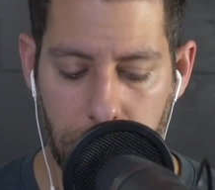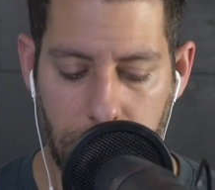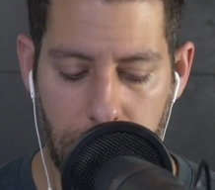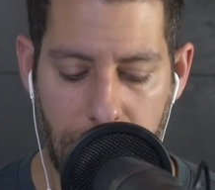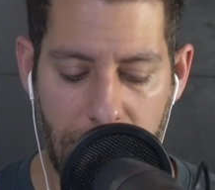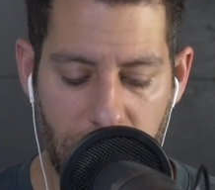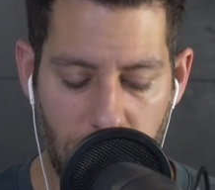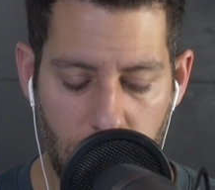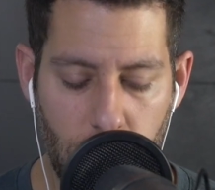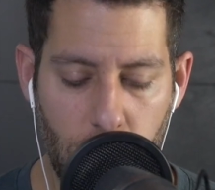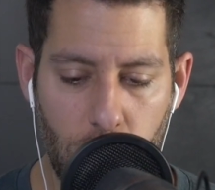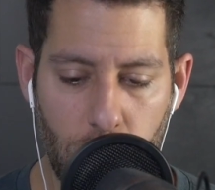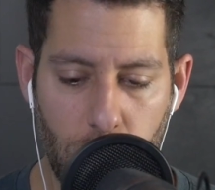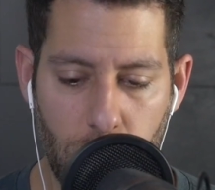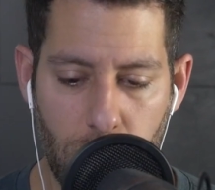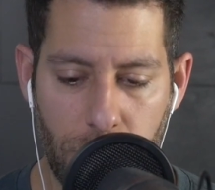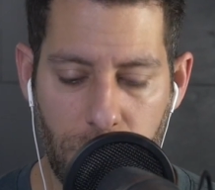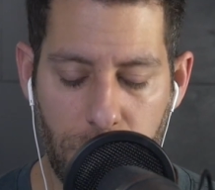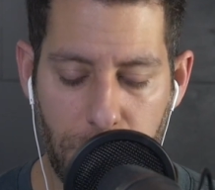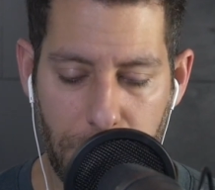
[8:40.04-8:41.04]
at
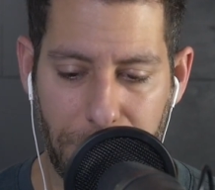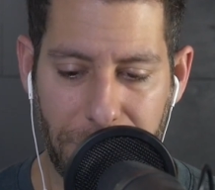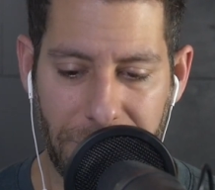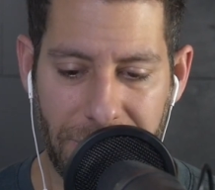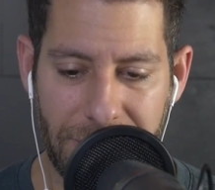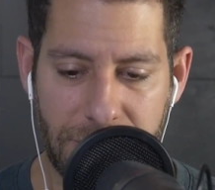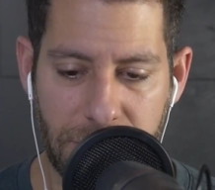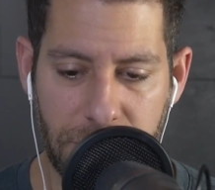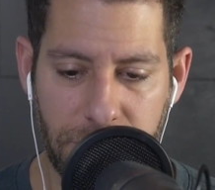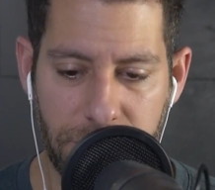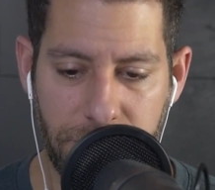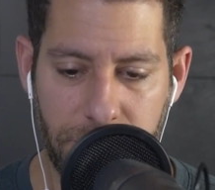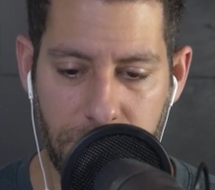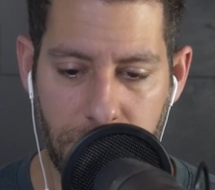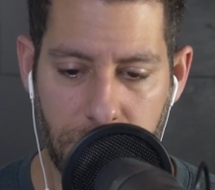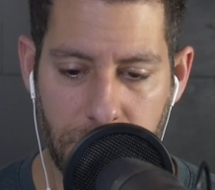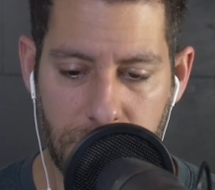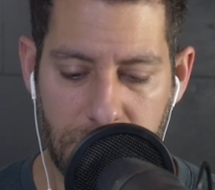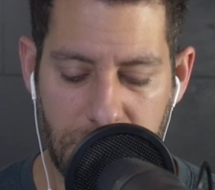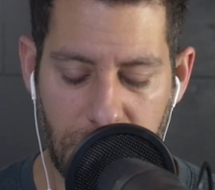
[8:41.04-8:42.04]
you from a place of
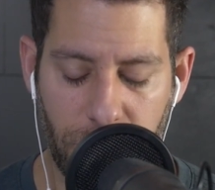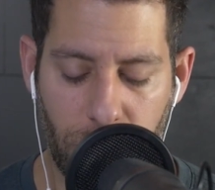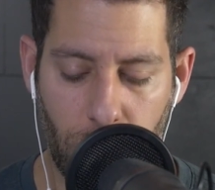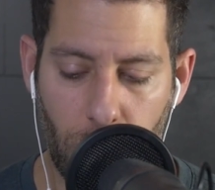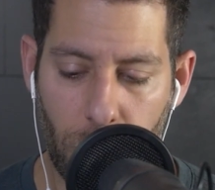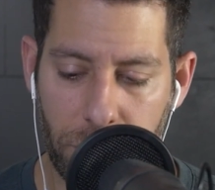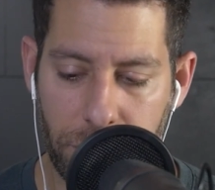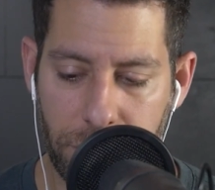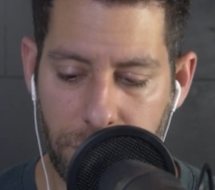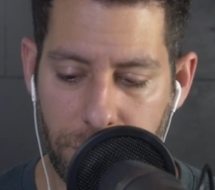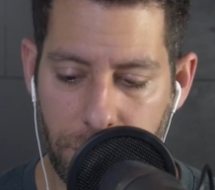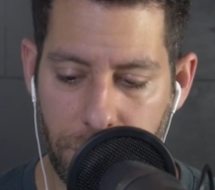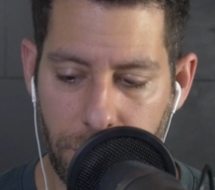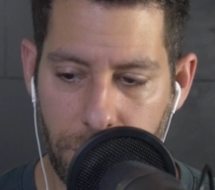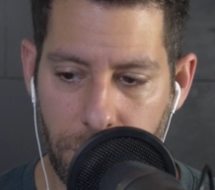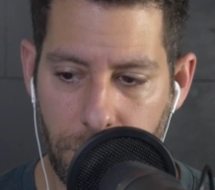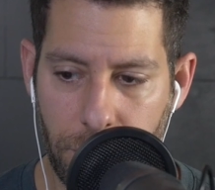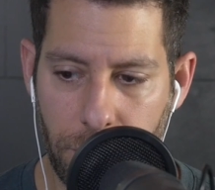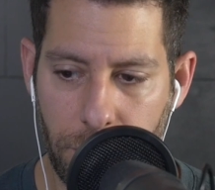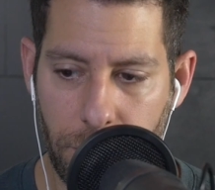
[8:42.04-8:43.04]
self worth
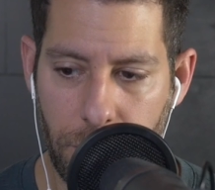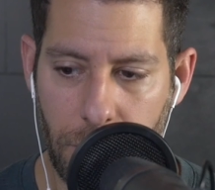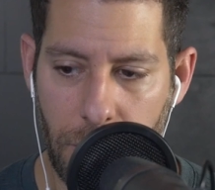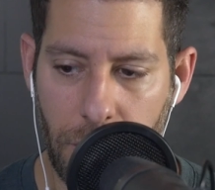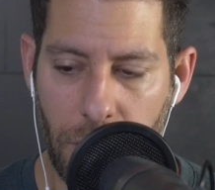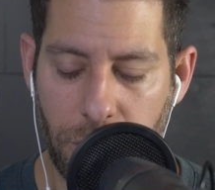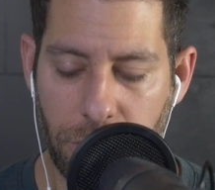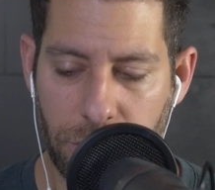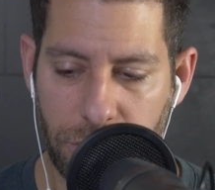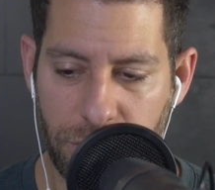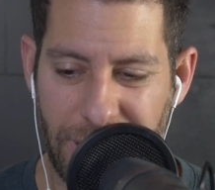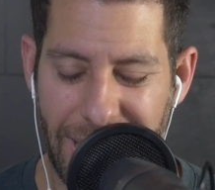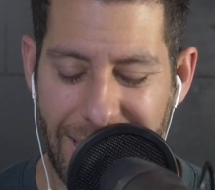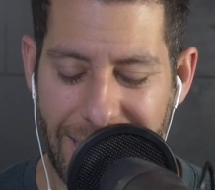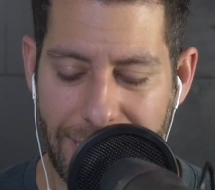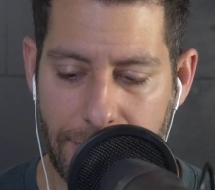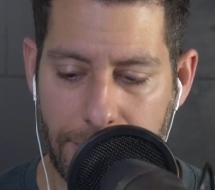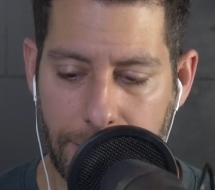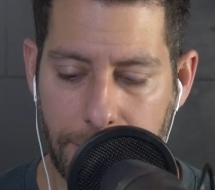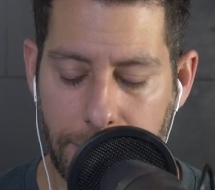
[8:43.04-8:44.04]
and
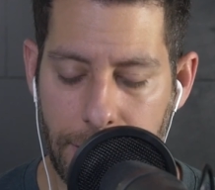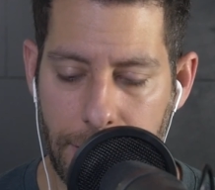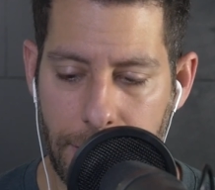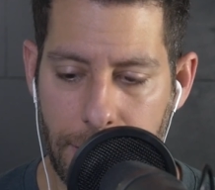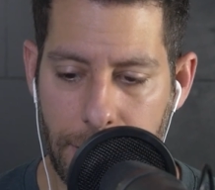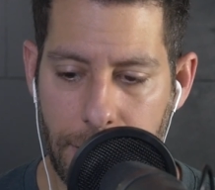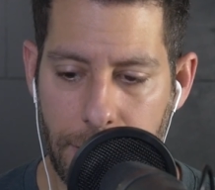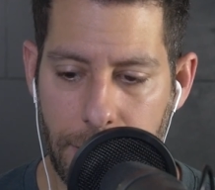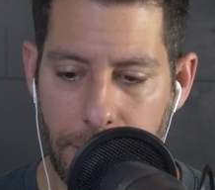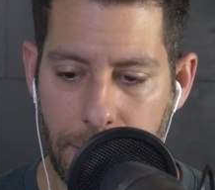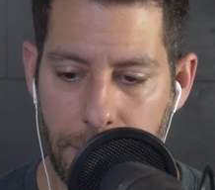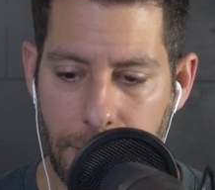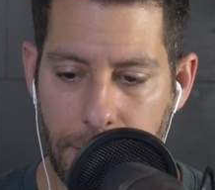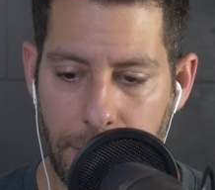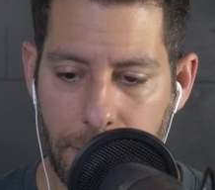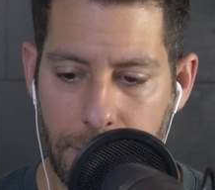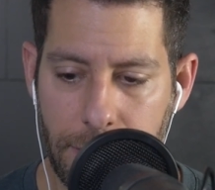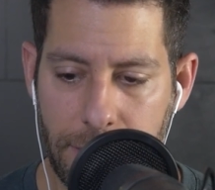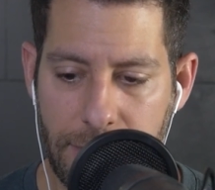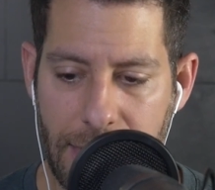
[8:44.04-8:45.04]
understanding
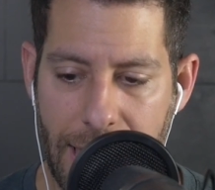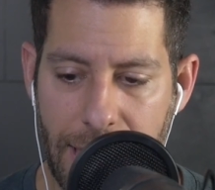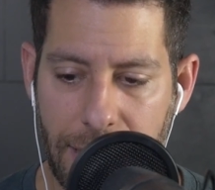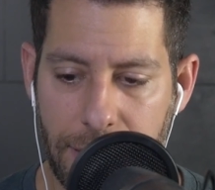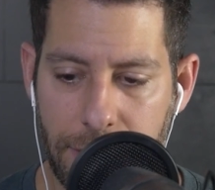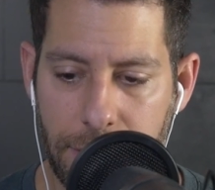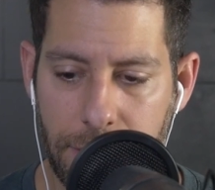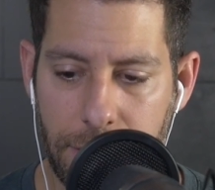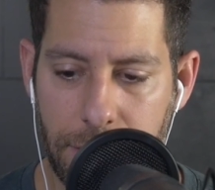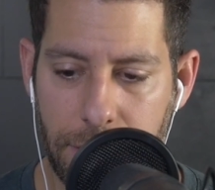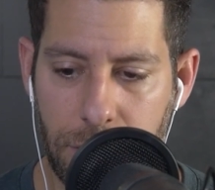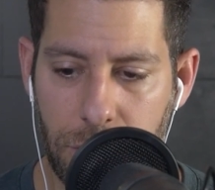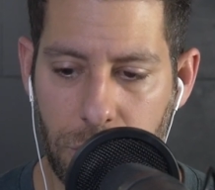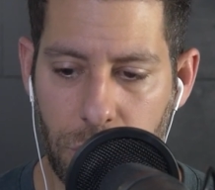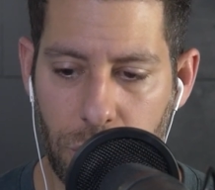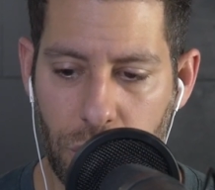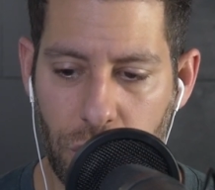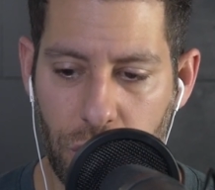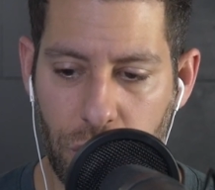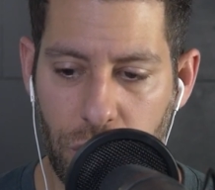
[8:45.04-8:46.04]
that
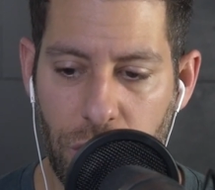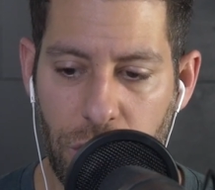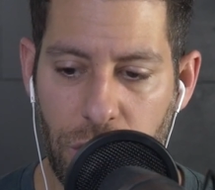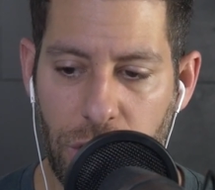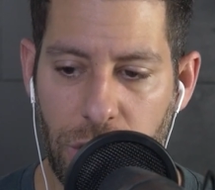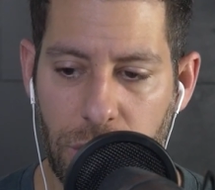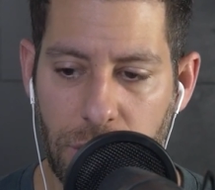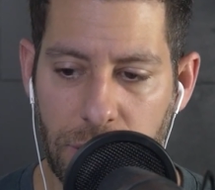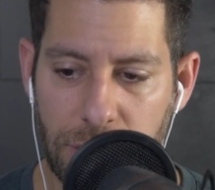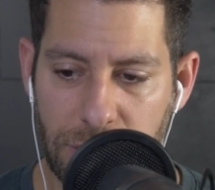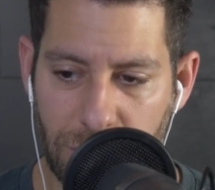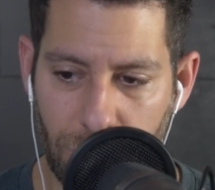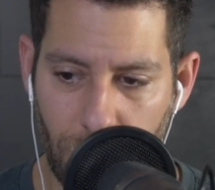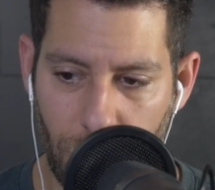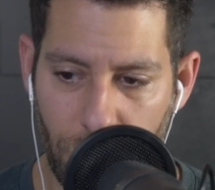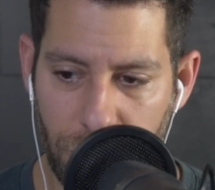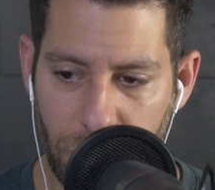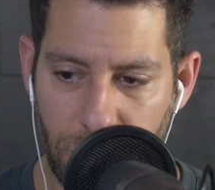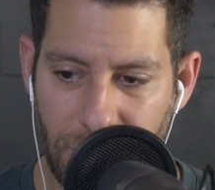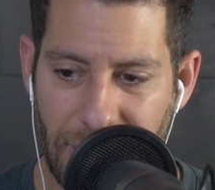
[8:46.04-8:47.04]
she is the
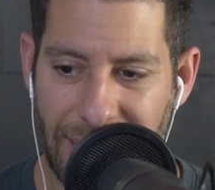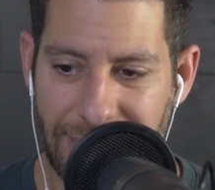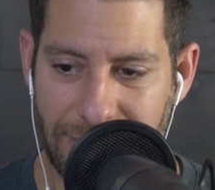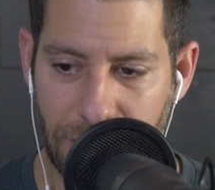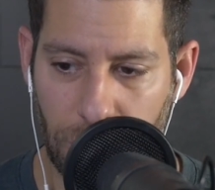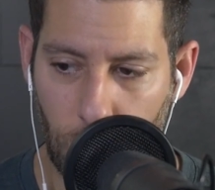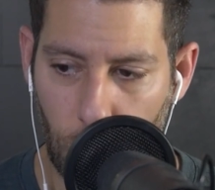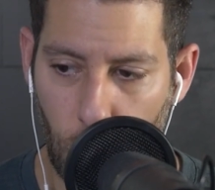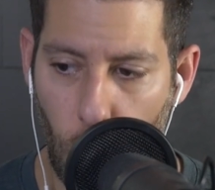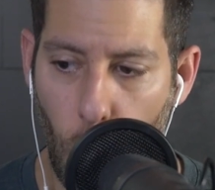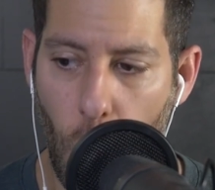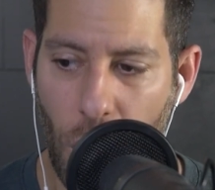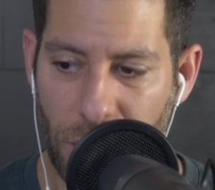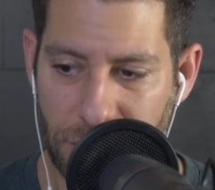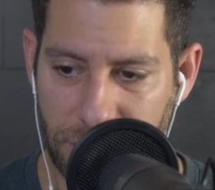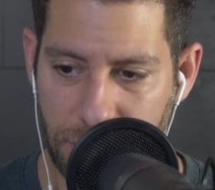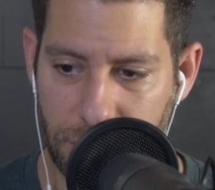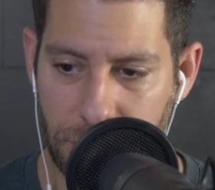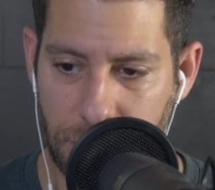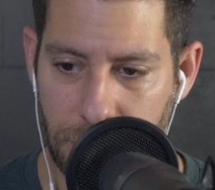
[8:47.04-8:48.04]
one who got the
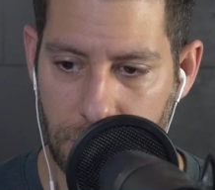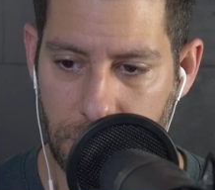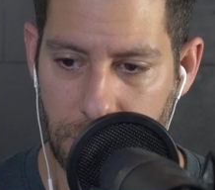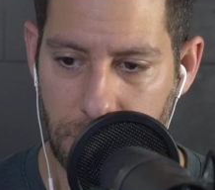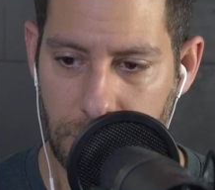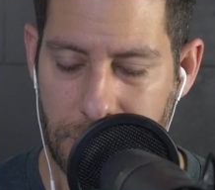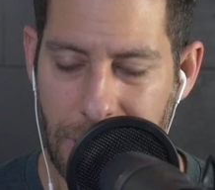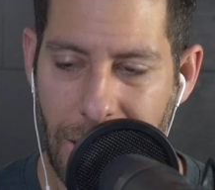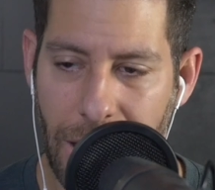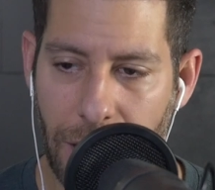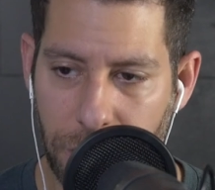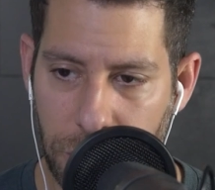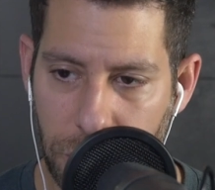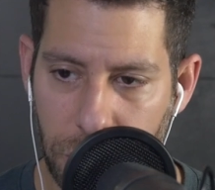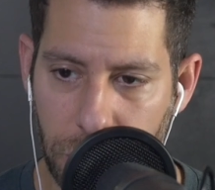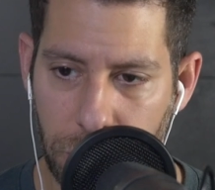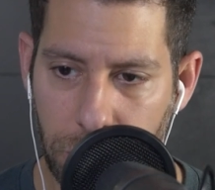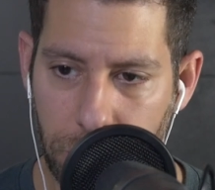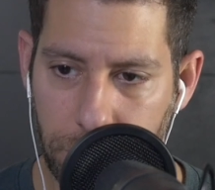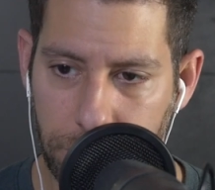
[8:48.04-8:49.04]
loss, not
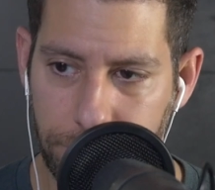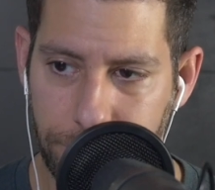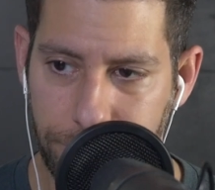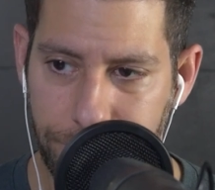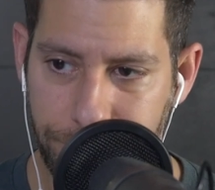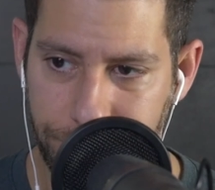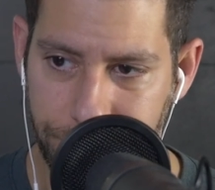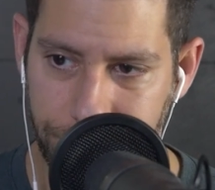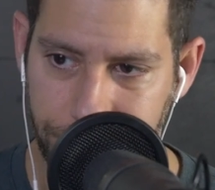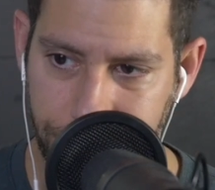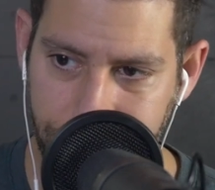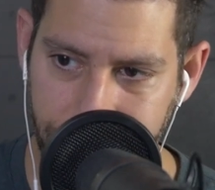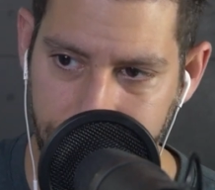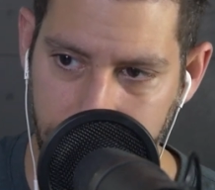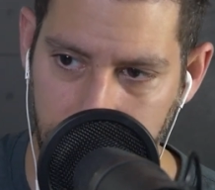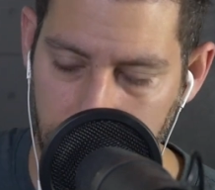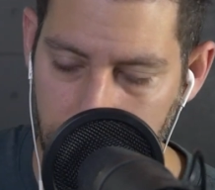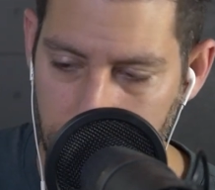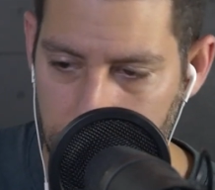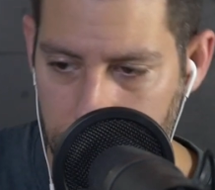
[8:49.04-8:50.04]
you.
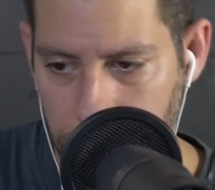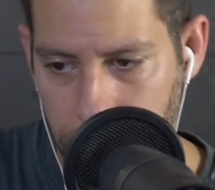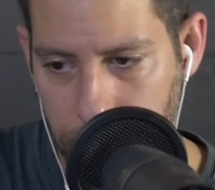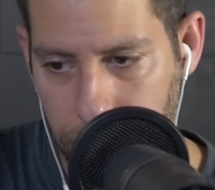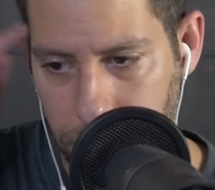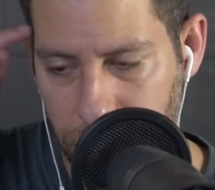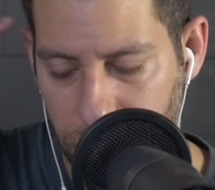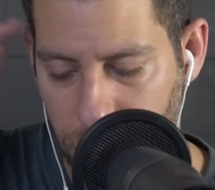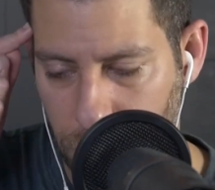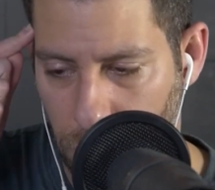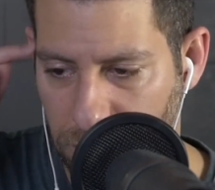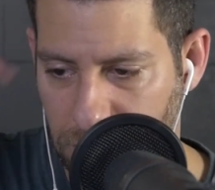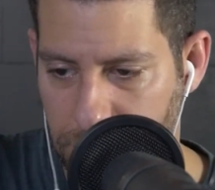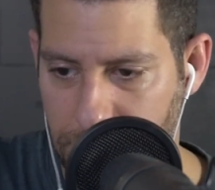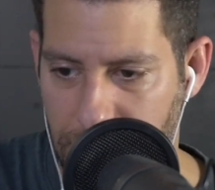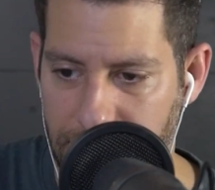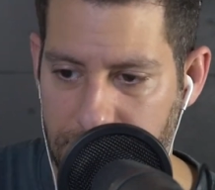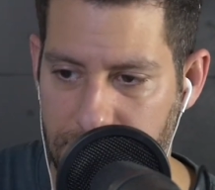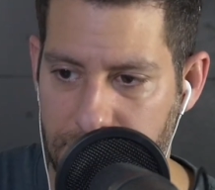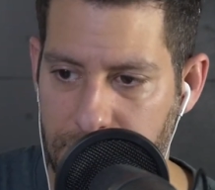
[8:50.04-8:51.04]
It's all in the
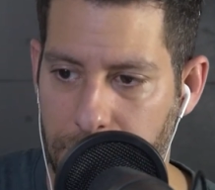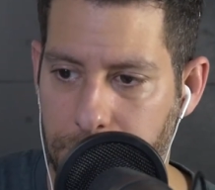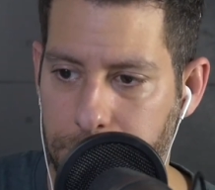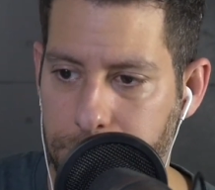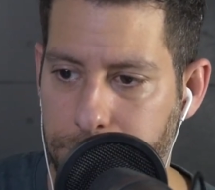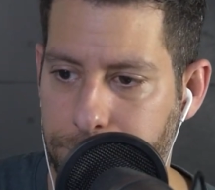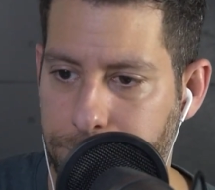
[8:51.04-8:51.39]
mindset.